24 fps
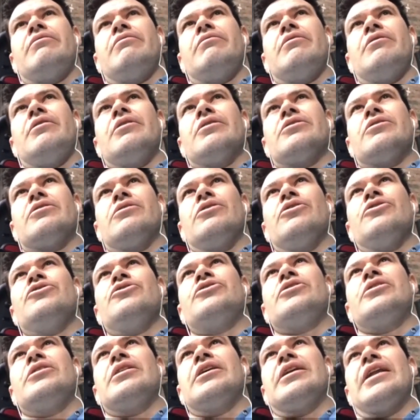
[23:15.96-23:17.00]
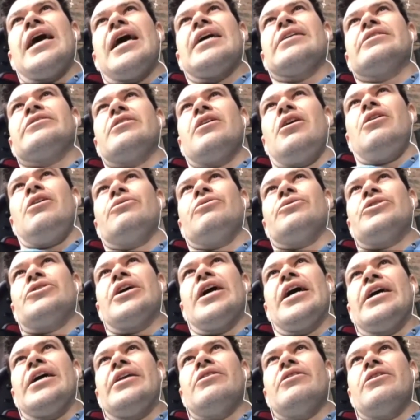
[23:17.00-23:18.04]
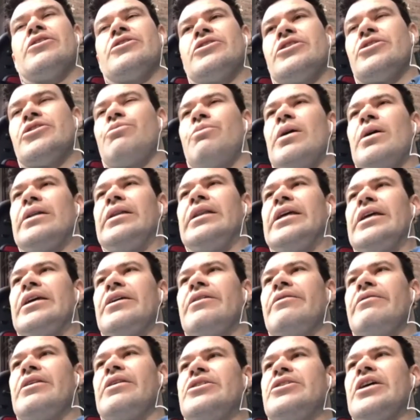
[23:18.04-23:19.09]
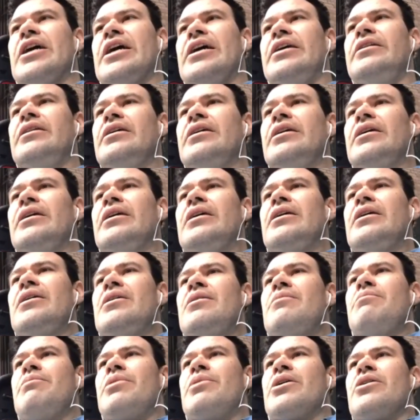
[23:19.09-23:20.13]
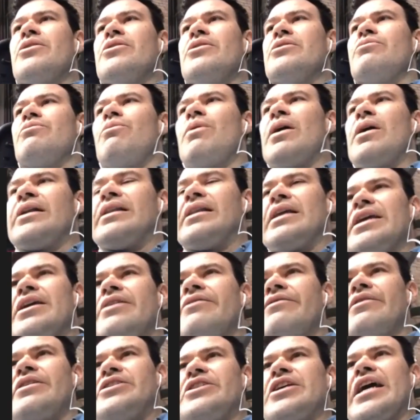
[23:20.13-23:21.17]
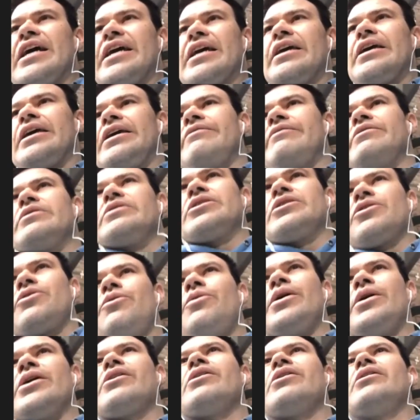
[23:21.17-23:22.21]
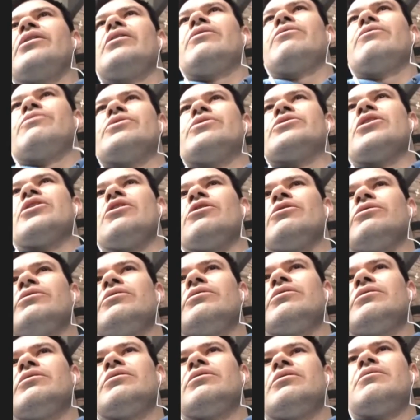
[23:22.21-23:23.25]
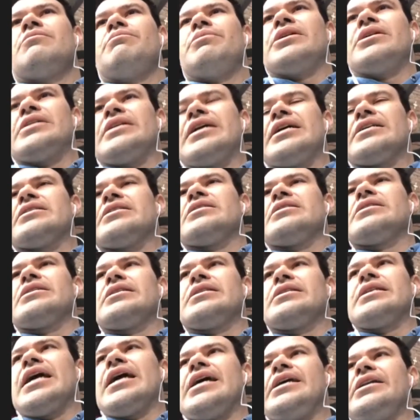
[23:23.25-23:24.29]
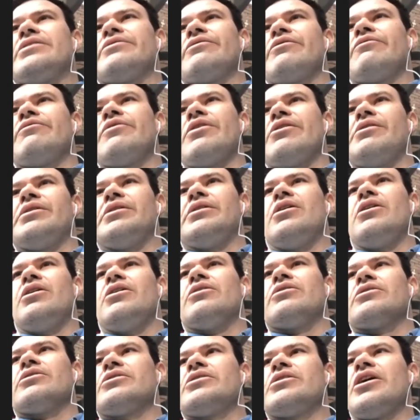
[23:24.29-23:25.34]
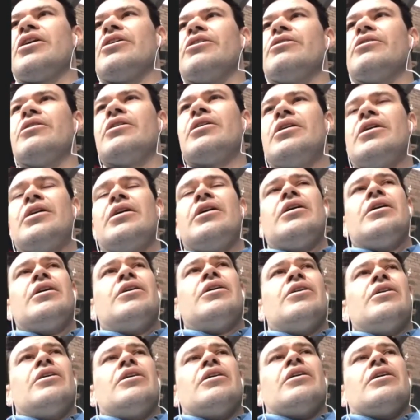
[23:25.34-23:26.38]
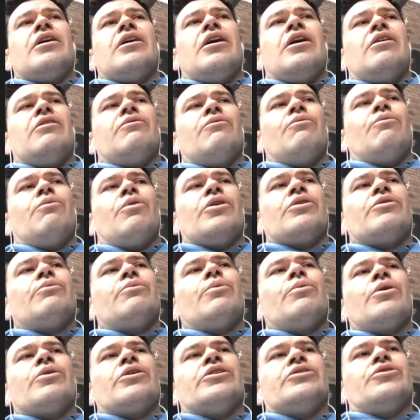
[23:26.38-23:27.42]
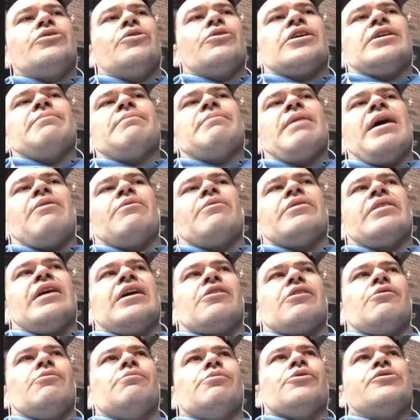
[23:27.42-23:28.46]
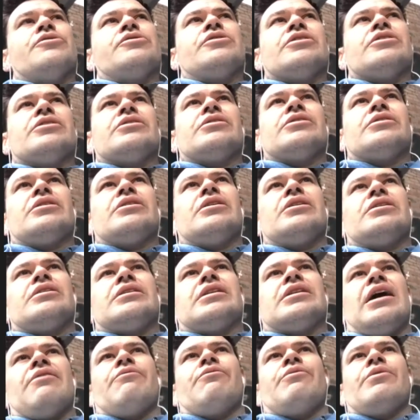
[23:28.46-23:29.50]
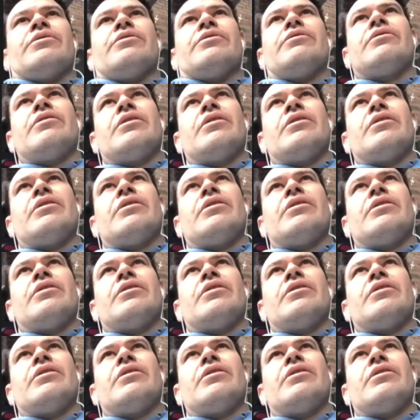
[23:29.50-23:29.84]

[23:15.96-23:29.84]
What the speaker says: the solution that has the whole chain, not just one link of the chain, because one link of the chain can give us a quick result, but it doesn't sustain us for very long. So what you're talking about with Uncle Bruce's stuff with